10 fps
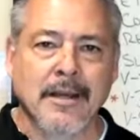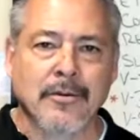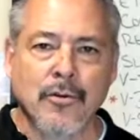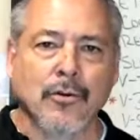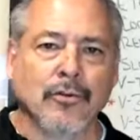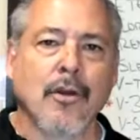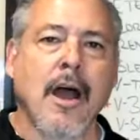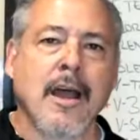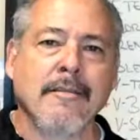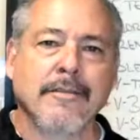Google
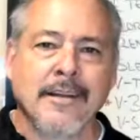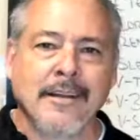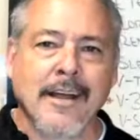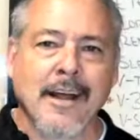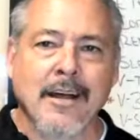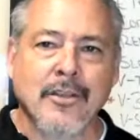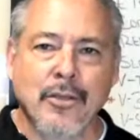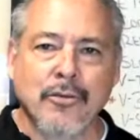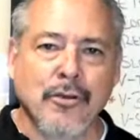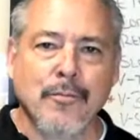Drive,
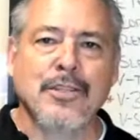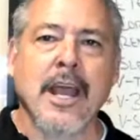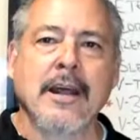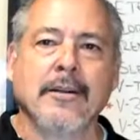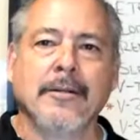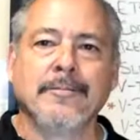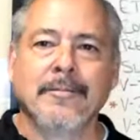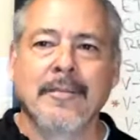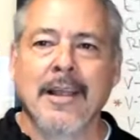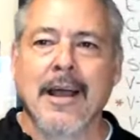YouTube channel.
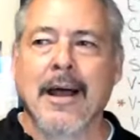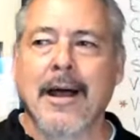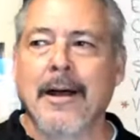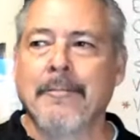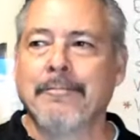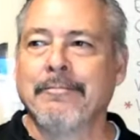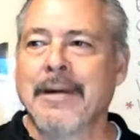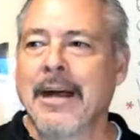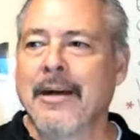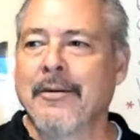
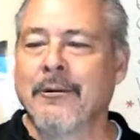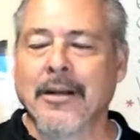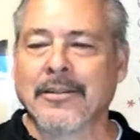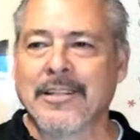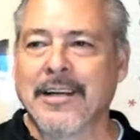Where else?